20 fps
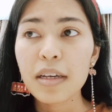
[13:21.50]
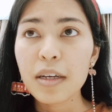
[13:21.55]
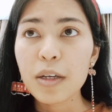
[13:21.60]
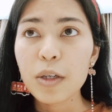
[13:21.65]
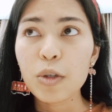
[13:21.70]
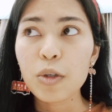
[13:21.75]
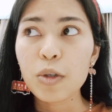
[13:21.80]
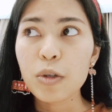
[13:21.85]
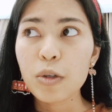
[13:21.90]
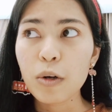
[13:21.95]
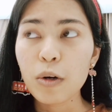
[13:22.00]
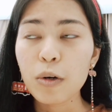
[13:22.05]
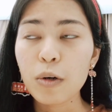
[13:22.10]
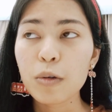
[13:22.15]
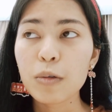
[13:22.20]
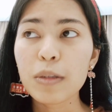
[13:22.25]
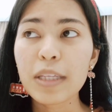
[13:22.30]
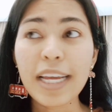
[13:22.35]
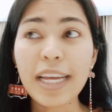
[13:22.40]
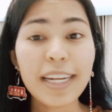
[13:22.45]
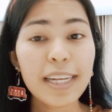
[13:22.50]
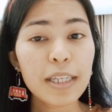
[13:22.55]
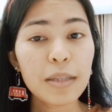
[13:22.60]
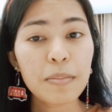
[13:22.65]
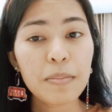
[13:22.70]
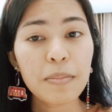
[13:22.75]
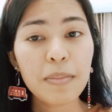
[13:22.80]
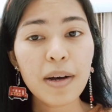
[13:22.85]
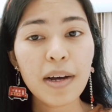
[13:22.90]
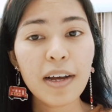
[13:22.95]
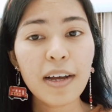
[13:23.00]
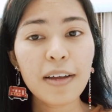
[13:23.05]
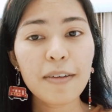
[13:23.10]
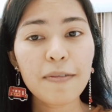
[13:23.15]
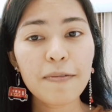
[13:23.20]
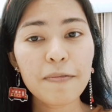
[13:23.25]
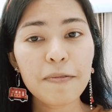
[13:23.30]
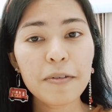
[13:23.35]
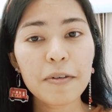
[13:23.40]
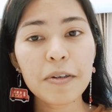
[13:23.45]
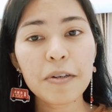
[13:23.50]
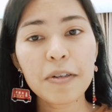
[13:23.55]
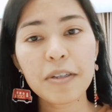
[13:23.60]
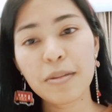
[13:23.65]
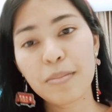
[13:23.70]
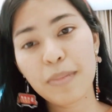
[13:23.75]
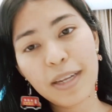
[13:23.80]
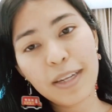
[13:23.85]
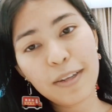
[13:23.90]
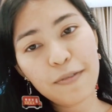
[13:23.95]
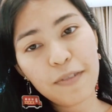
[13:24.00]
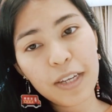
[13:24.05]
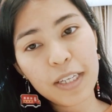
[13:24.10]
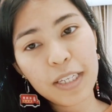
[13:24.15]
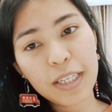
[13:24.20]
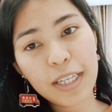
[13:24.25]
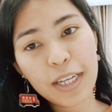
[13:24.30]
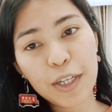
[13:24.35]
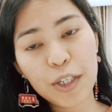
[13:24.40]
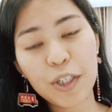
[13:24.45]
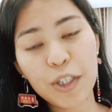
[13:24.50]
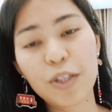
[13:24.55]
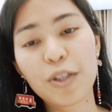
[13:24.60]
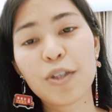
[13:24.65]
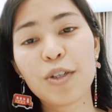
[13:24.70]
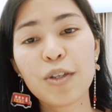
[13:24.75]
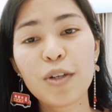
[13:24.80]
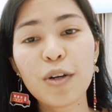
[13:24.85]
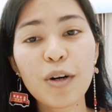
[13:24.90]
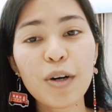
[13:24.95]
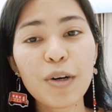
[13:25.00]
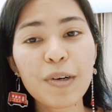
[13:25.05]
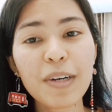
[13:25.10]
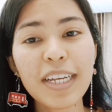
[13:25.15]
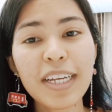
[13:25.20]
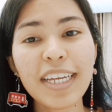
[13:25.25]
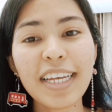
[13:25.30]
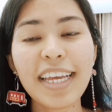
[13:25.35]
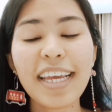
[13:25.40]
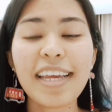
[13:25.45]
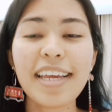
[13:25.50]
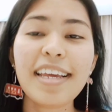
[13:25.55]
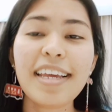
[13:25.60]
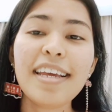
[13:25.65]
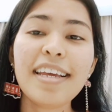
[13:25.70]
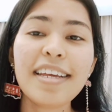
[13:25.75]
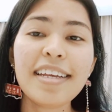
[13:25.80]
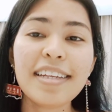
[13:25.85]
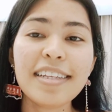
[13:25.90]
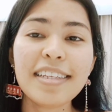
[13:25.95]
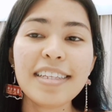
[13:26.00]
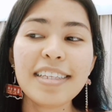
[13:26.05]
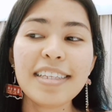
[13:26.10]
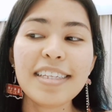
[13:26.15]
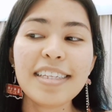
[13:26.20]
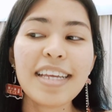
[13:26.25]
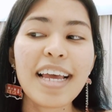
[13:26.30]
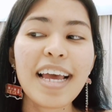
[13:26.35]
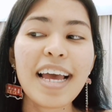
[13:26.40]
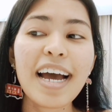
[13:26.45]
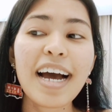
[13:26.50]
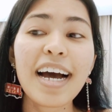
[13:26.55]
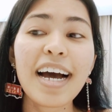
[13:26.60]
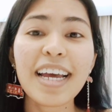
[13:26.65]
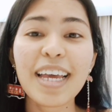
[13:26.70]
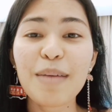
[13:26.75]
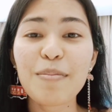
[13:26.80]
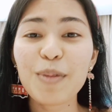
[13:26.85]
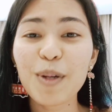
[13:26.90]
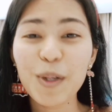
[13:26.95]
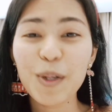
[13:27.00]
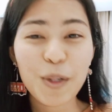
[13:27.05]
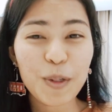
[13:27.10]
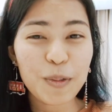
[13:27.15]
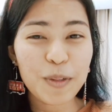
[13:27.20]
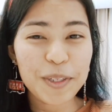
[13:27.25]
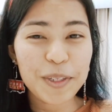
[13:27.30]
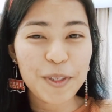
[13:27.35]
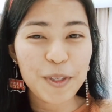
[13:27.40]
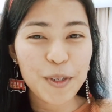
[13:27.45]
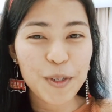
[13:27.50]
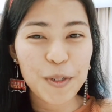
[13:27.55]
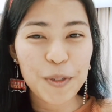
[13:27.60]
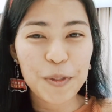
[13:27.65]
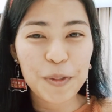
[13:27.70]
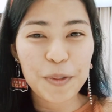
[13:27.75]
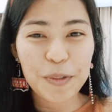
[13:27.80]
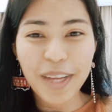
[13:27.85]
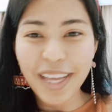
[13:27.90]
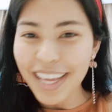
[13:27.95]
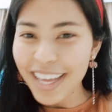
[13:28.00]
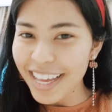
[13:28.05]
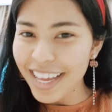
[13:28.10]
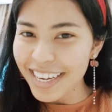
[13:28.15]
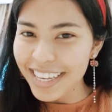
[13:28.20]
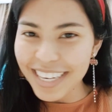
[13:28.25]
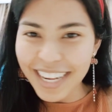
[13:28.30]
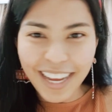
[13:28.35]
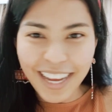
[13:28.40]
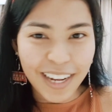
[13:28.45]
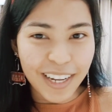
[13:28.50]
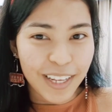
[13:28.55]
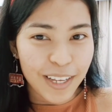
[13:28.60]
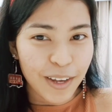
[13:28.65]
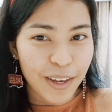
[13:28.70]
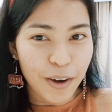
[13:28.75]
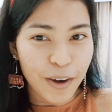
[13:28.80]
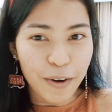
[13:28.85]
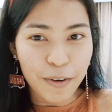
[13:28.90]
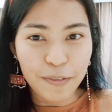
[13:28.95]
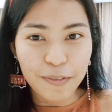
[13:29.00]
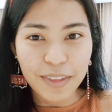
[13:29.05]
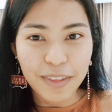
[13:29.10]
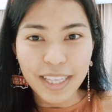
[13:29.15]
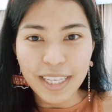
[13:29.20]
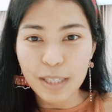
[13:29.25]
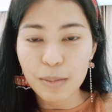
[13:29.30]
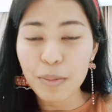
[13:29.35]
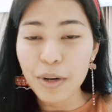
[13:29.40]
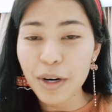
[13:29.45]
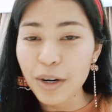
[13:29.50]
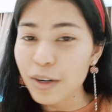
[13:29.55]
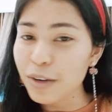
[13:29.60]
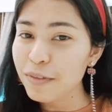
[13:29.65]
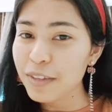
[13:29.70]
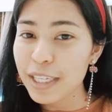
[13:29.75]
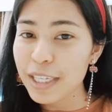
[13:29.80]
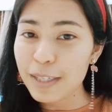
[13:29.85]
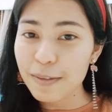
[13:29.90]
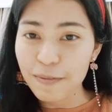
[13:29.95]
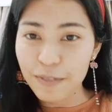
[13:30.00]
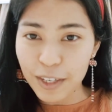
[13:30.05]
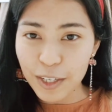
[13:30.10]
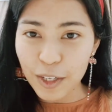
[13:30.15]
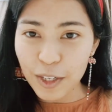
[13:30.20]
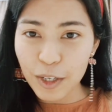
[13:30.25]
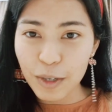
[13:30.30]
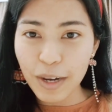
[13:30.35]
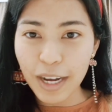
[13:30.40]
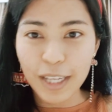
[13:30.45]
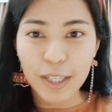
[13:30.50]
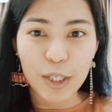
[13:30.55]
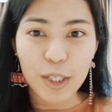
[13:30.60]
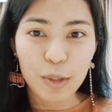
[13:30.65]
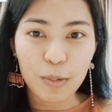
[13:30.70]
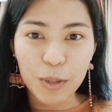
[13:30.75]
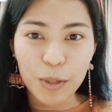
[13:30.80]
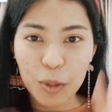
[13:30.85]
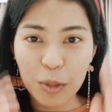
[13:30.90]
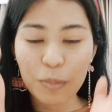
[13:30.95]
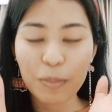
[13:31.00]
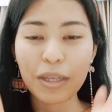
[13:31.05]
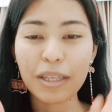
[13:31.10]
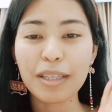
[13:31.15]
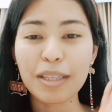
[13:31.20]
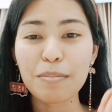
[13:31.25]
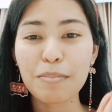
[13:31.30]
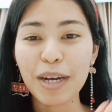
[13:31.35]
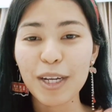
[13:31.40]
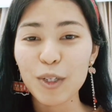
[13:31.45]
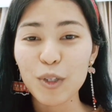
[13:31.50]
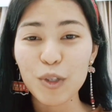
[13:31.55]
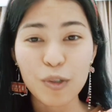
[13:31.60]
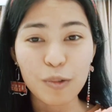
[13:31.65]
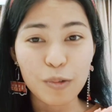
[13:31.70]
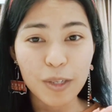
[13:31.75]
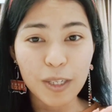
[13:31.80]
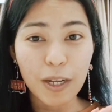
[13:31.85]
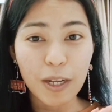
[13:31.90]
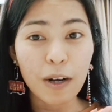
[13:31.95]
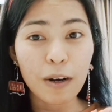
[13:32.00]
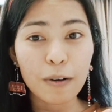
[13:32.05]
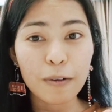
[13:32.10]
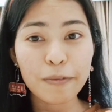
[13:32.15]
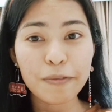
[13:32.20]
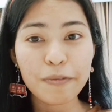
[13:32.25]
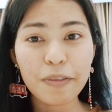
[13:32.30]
So that is my first manifestation story, and I am not going to edit any of this part of this video. I just want to be my true self.